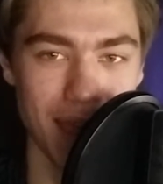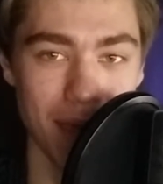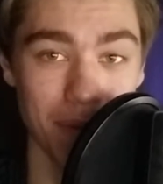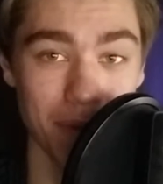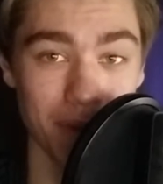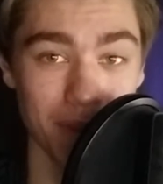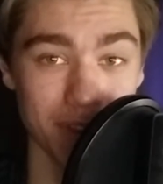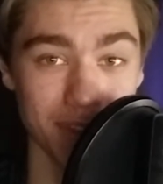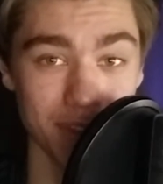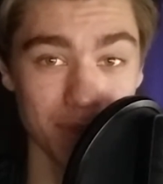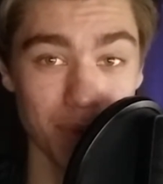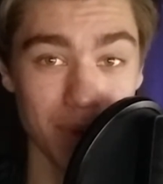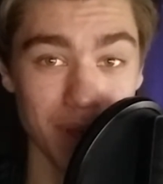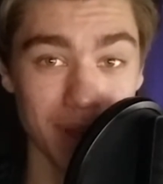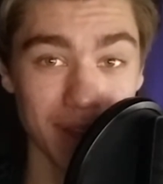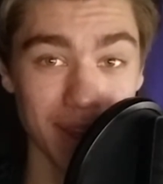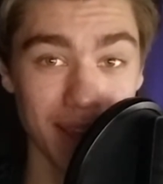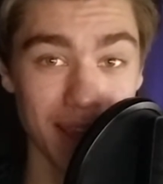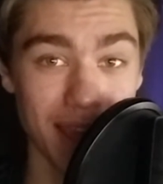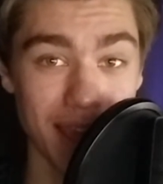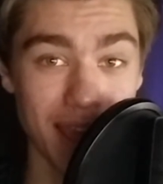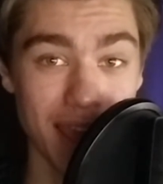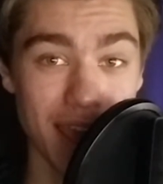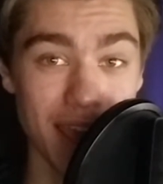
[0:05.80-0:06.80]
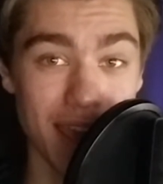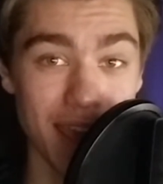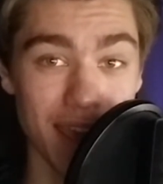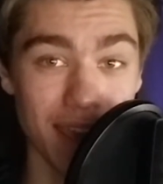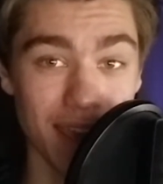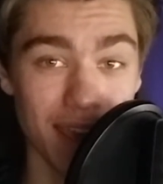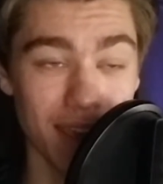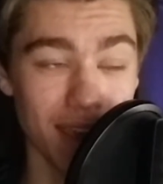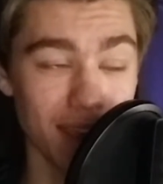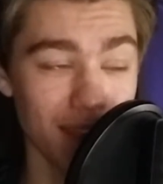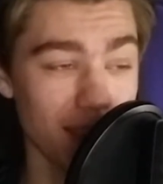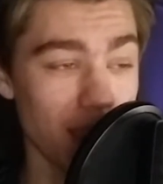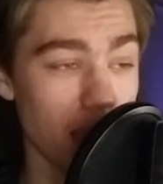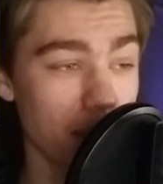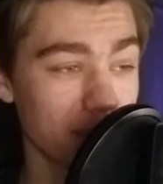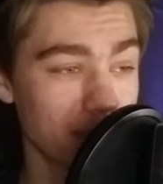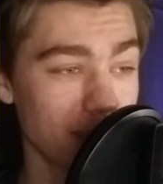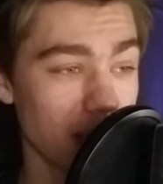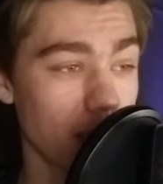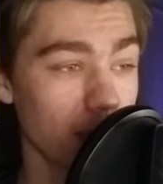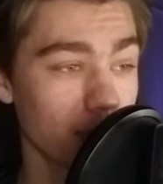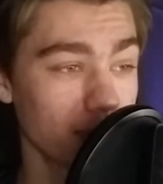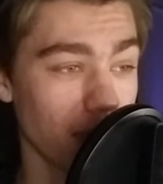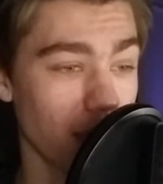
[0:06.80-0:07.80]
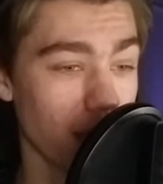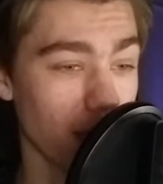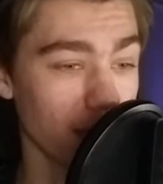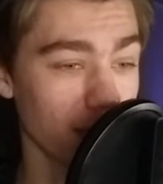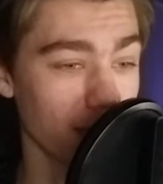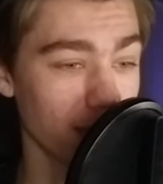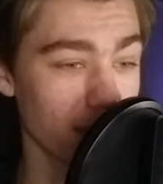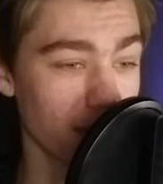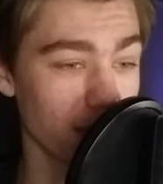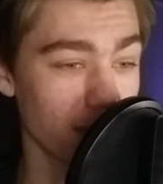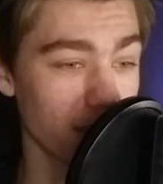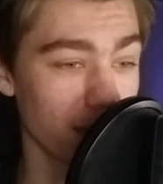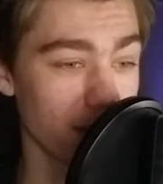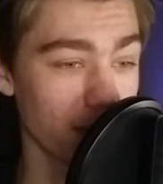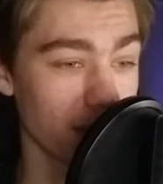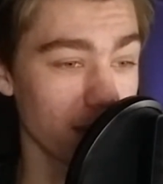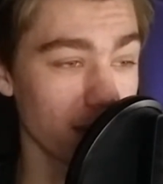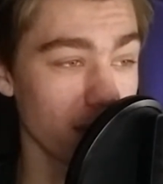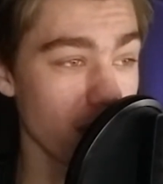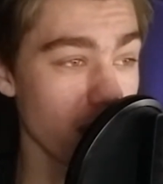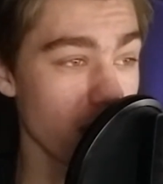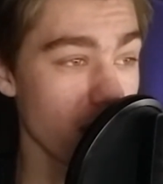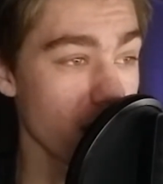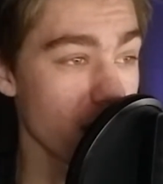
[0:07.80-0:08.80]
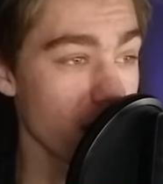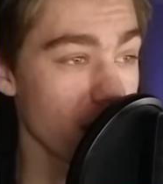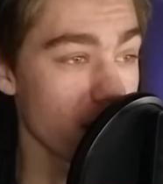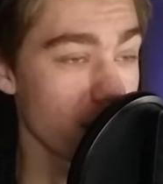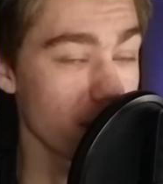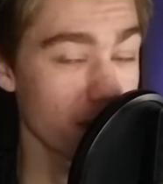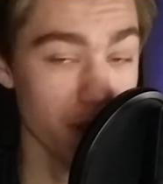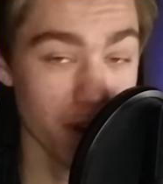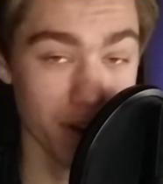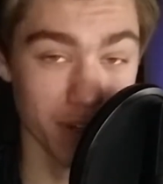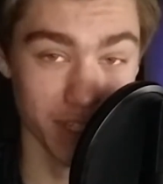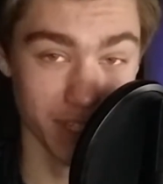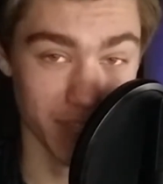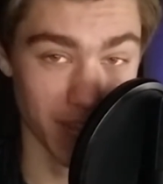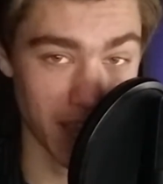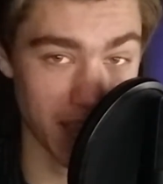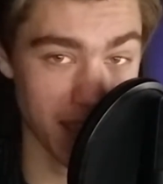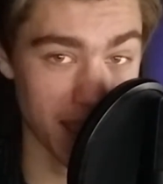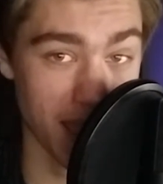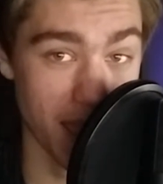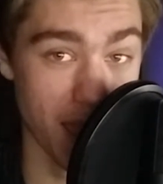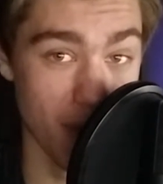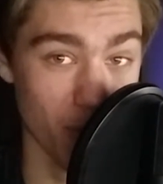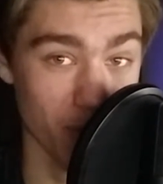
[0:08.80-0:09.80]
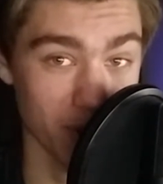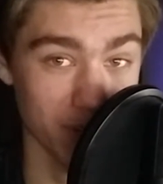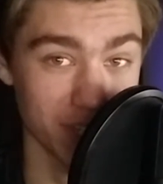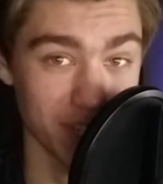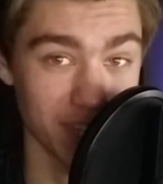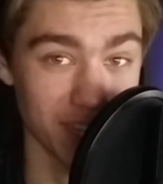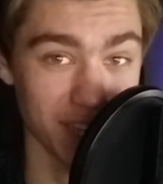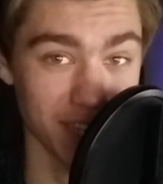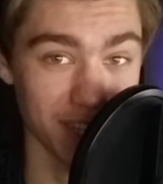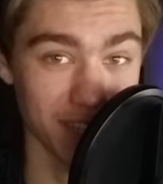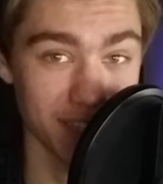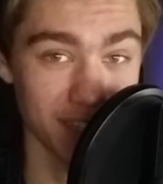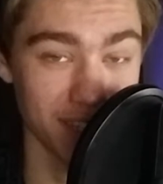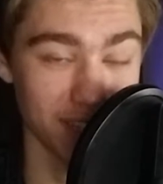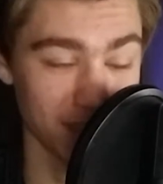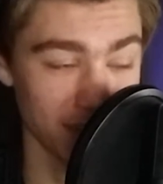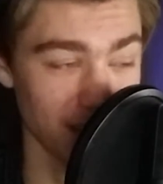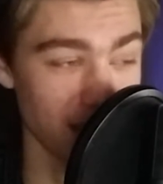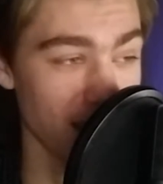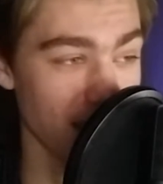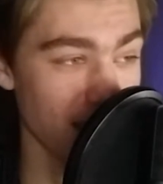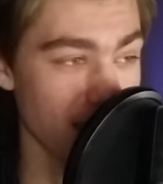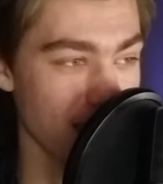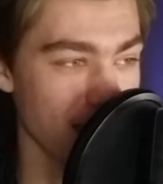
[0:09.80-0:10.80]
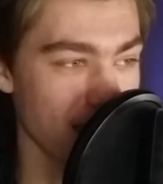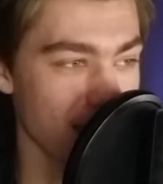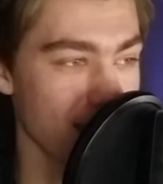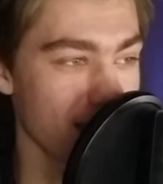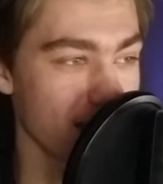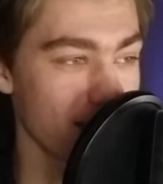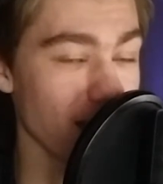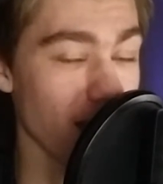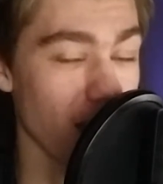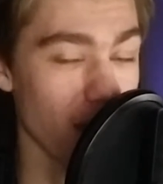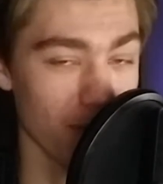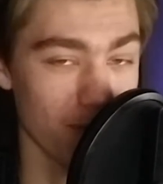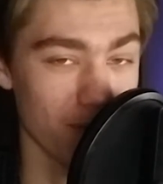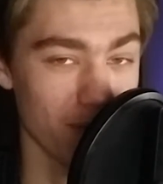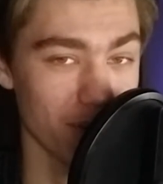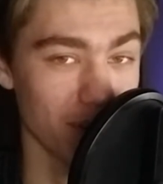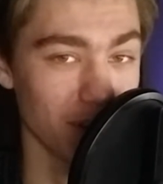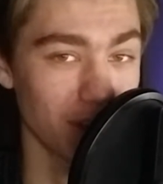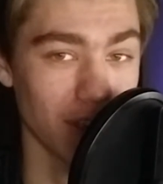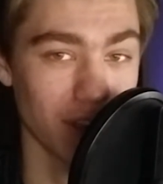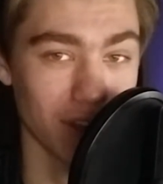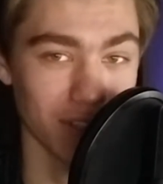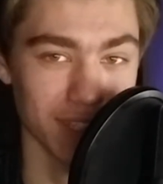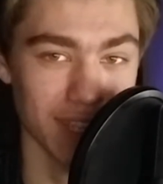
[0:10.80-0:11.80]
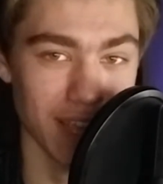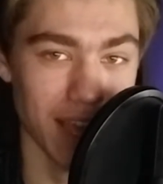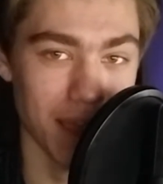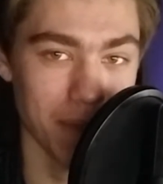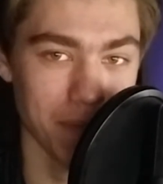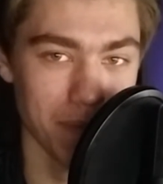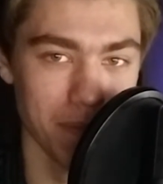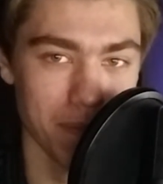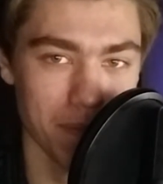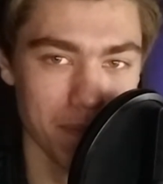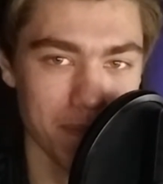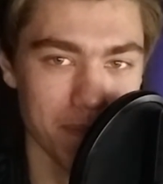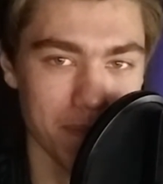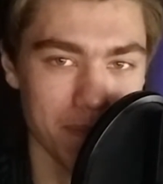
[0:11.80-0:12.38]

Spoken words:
because, well, it comes out on Thursday, which is not a very long time.